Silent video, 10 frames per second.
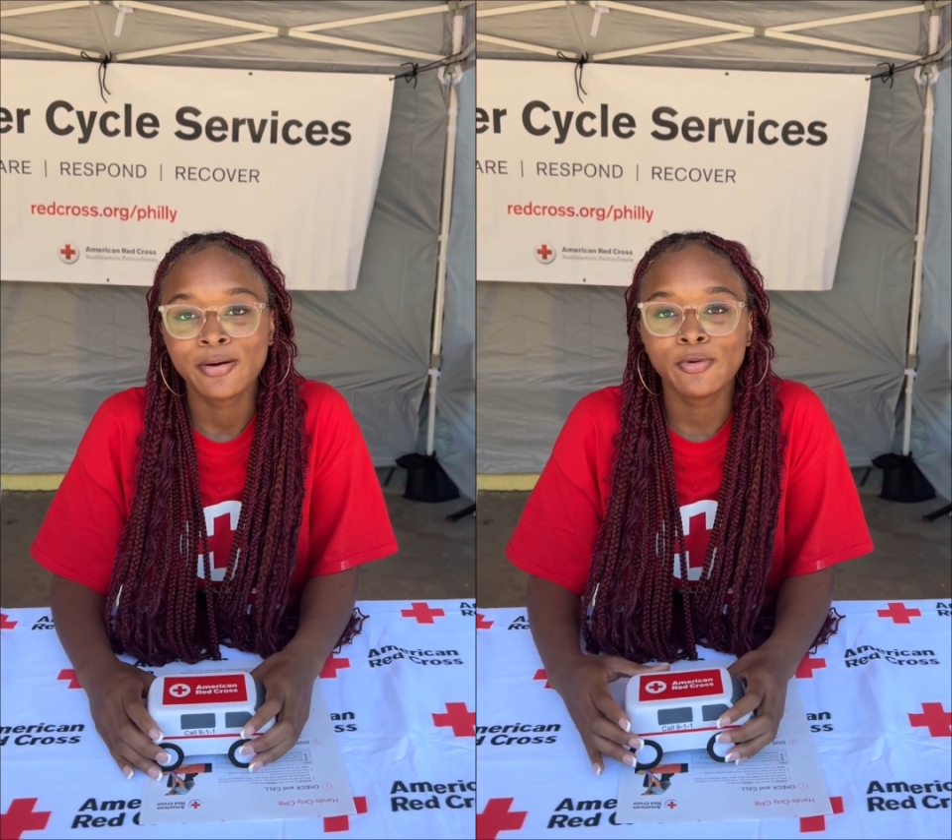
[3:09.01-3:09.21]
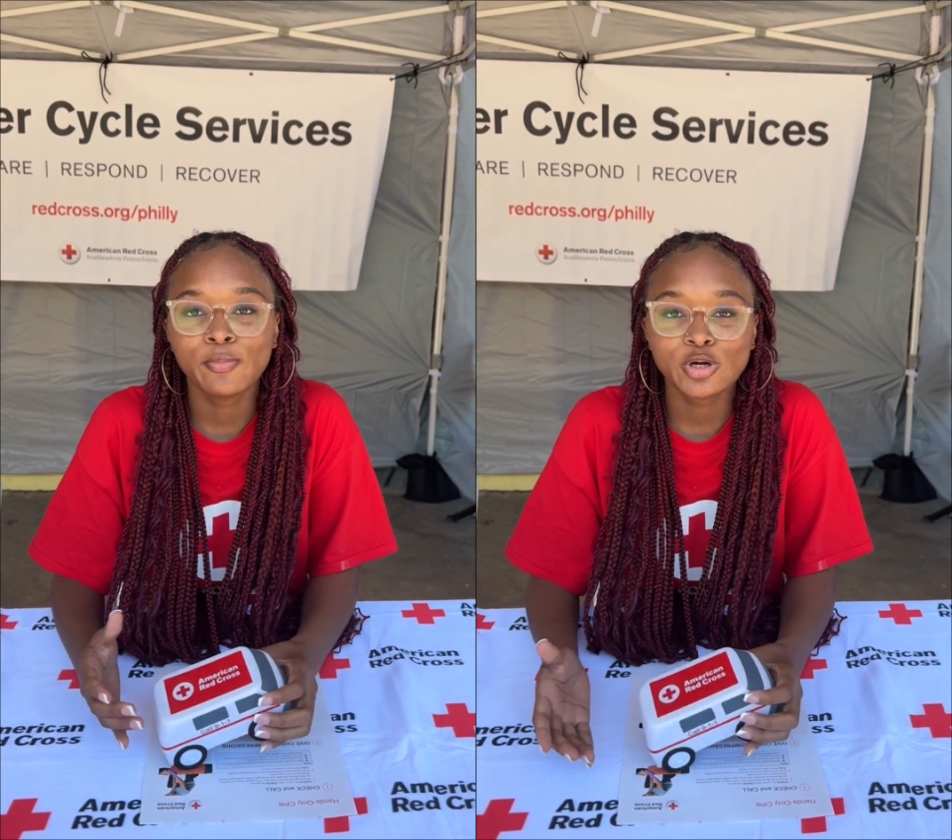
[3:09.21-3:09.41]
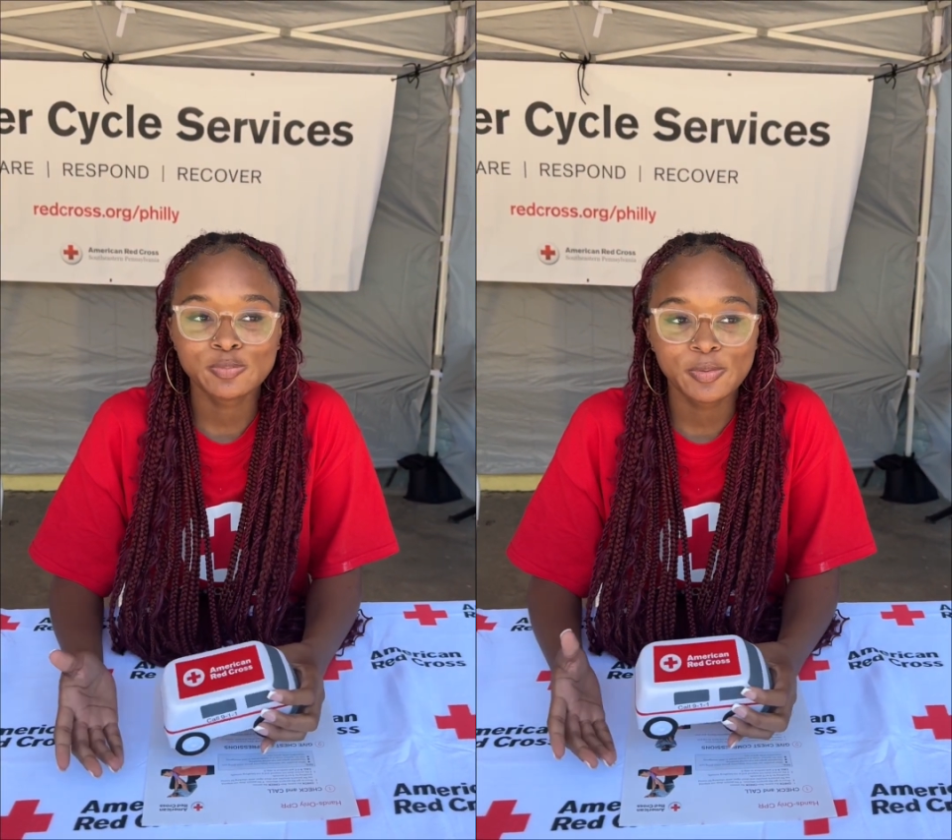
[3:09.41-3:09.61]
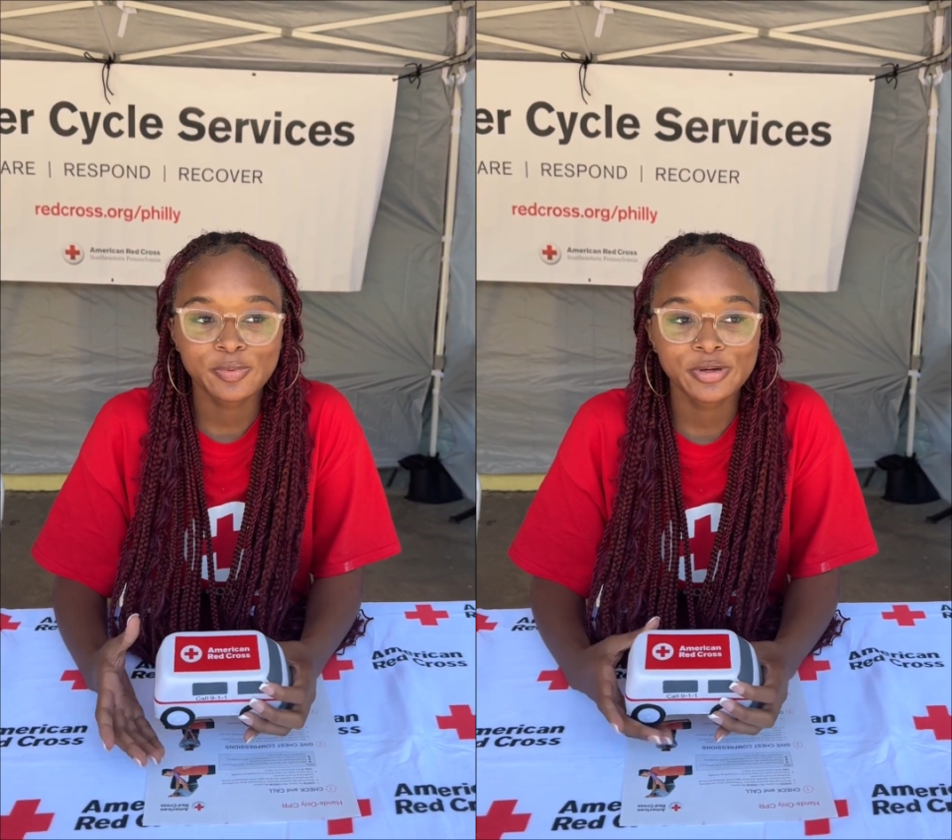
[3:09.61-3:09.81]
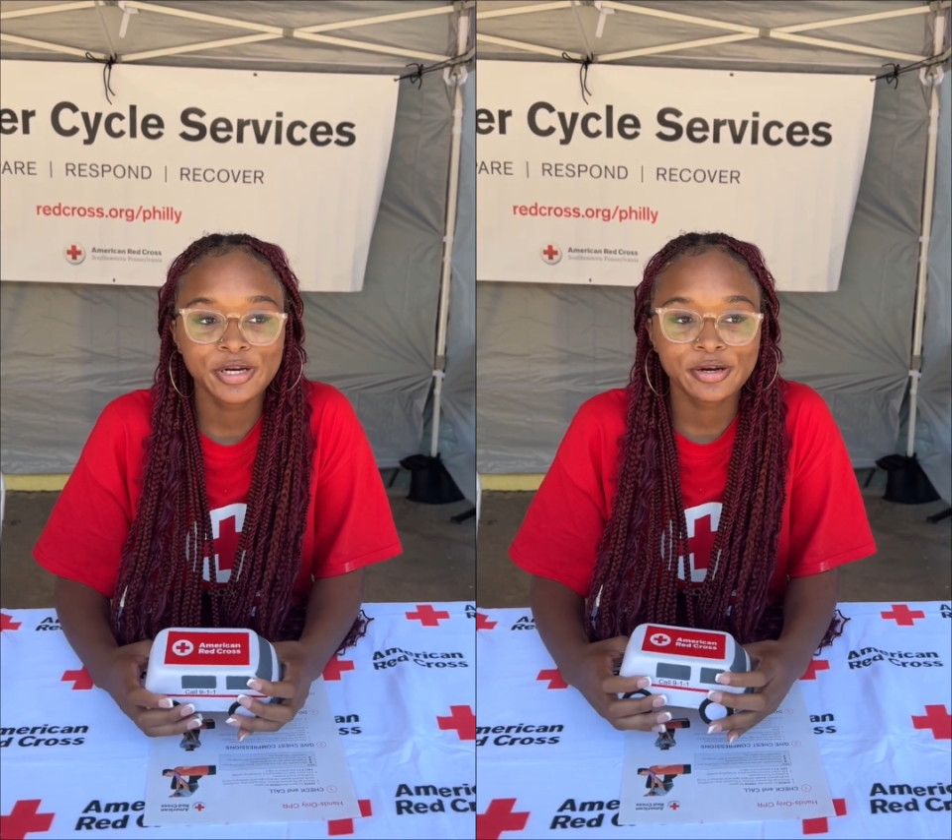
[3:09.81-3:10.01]
When most
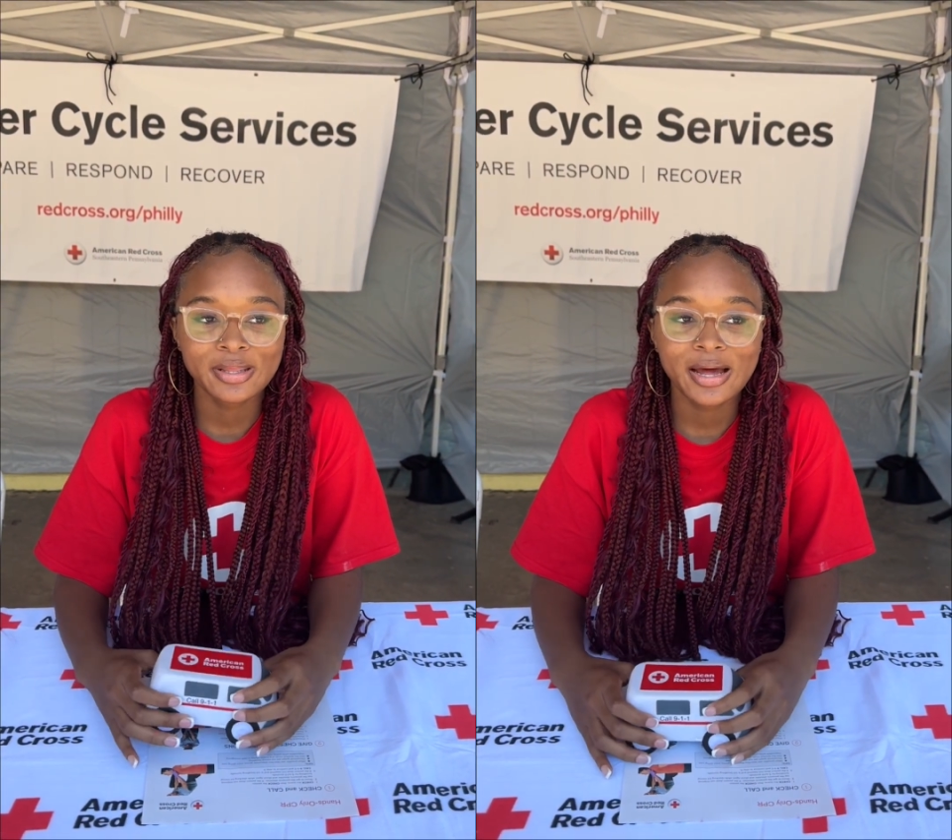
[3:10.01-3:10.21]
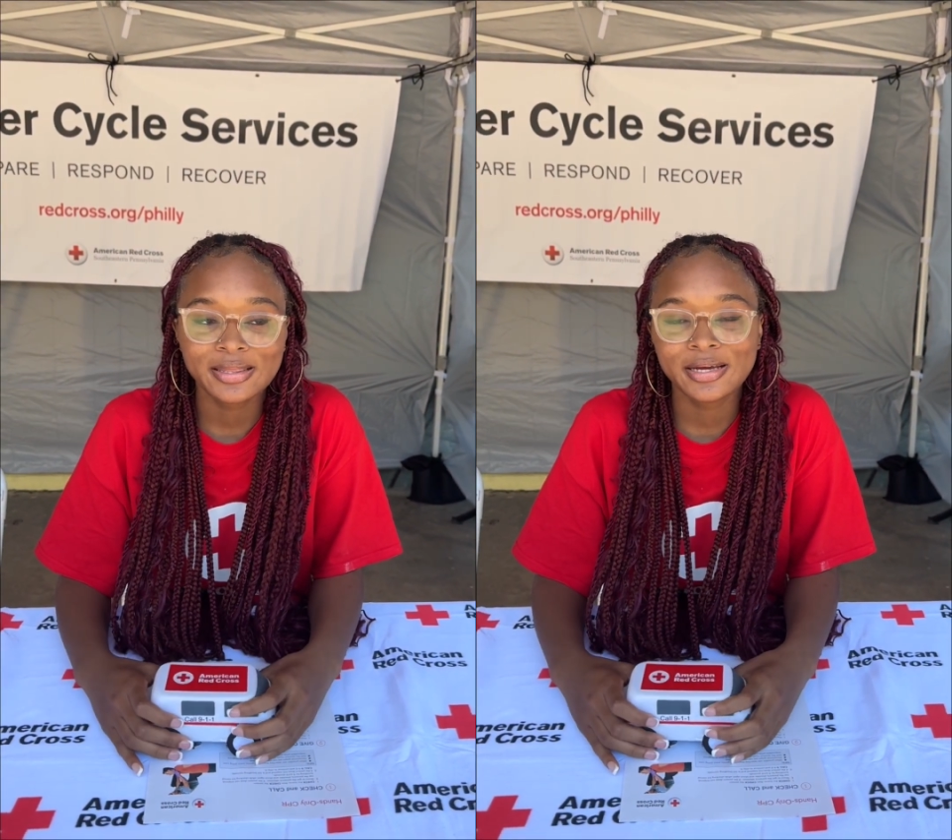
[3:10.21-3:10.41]
people hear that,